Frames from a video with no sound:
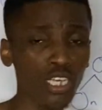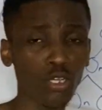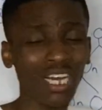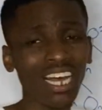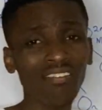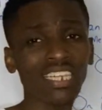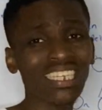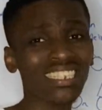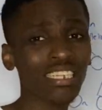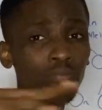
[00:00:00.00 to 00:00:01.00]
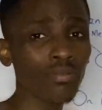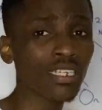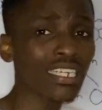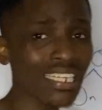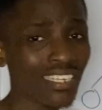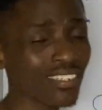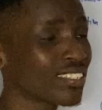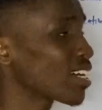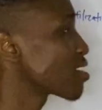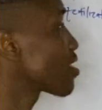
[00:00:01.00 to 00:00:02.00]
you can have the same
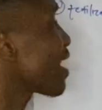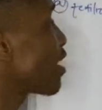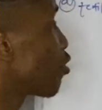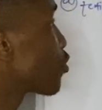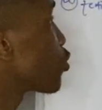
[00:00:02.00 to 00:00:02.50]
exact kind of